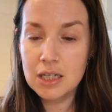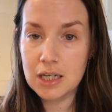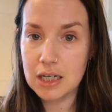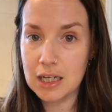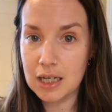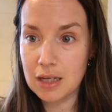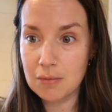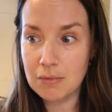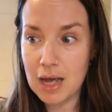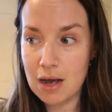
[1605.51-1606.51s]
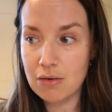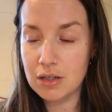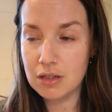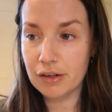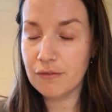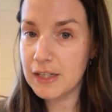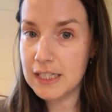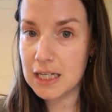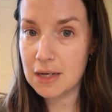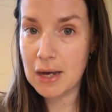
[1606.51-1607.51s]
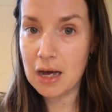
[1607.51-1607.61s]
taking him out and like feeding him